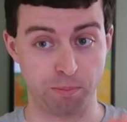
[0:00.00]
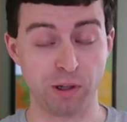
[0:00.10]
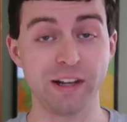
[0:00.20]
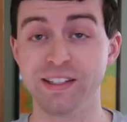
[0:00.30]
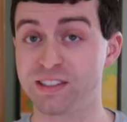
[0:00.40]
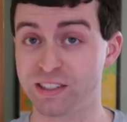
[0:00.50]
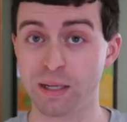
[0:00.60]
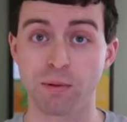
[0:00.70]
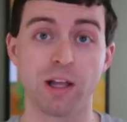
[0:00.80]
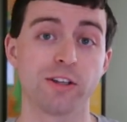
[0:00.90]
plenty of
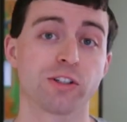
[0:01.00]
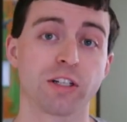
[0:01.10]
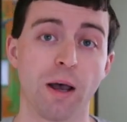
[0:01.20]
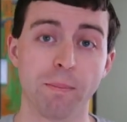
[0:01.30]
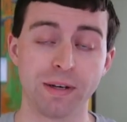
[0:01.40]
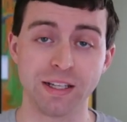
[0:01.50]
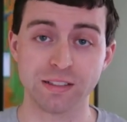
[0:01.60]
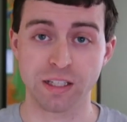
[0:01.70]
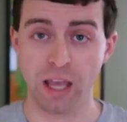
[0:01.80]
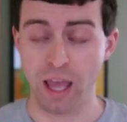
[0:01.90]
stabilizer
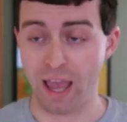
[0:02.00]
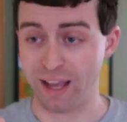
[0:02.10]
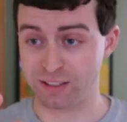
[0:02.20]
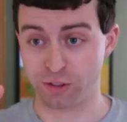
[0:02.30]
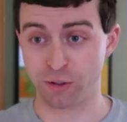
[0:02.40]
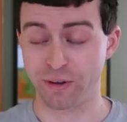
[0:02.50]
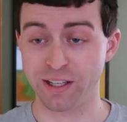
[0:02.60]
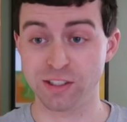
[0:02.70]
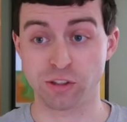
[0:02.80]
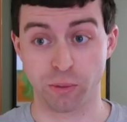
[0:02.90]
companies as there
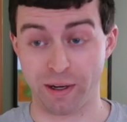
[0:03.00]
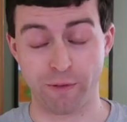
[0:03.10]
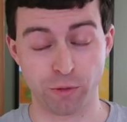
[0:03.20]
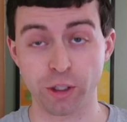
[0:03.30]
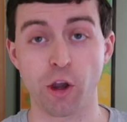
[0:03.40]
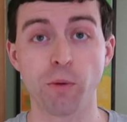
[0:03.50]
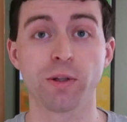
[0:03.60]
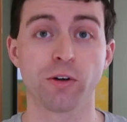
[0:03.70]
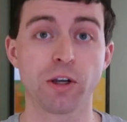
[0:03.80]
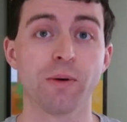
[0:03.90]
is, so I really hope
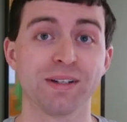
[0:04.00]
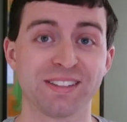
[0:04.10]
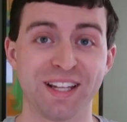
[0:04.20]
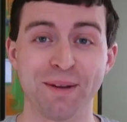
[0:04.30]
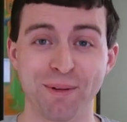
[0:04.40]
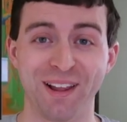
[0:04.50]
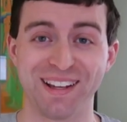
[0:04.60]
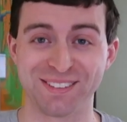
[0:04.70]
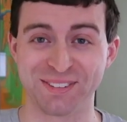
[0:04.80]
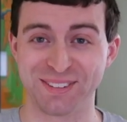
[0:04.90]
they don't go into
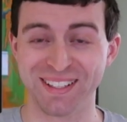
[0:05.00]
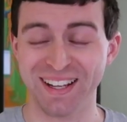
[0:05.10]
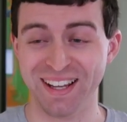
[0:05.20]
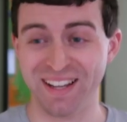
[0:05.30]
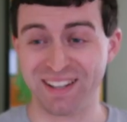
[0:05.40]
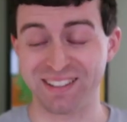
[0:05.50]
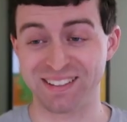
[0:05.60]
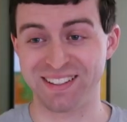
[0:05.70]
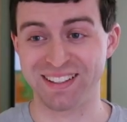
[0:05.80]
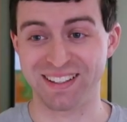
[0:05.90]
stabilizers,
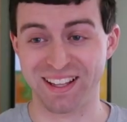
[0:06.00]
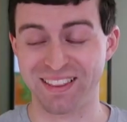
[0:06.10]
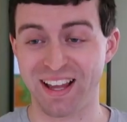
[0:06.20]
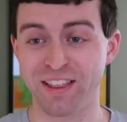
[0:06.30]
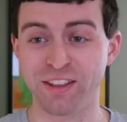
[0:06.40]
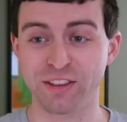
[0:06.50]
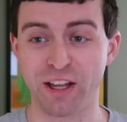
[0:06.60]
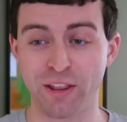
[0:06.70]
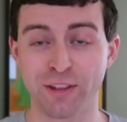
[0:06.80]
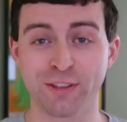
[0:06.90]
because I
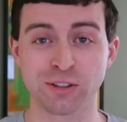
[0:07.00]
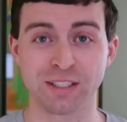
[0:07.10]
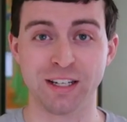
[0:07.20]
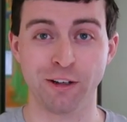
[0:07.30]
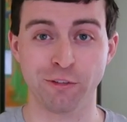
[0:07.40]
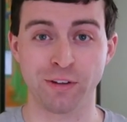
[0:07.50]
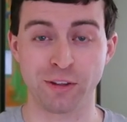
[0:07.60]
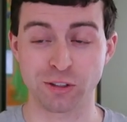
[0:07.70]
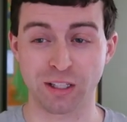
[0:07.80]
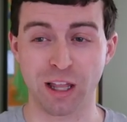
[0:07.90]
think there's enough
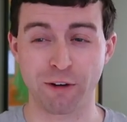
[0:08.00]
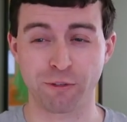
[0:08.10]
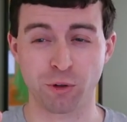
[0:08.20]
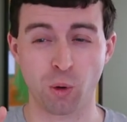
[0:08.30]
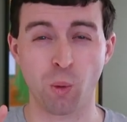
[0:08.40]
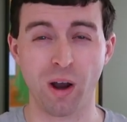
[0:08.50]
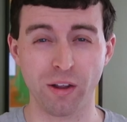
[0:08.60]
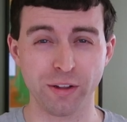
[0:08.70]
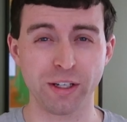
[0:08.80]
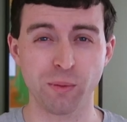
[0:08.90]
and there's a lot of
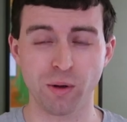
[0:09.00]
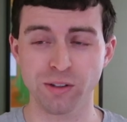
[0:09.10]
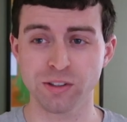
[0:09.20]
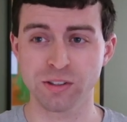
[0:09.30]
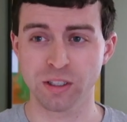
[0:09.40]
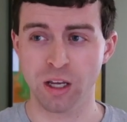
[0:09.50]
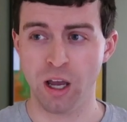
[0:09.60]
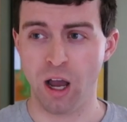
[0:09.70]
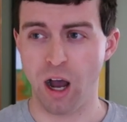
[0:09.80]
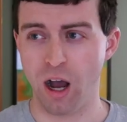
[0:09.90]
quality ones.
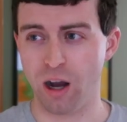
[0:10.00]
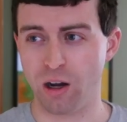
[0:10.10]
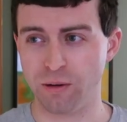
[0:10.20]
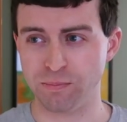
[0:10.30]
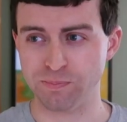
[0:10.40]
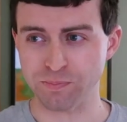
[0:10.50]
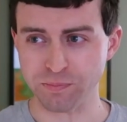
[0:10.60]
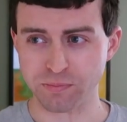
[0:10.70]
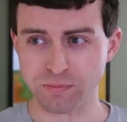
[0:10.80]
The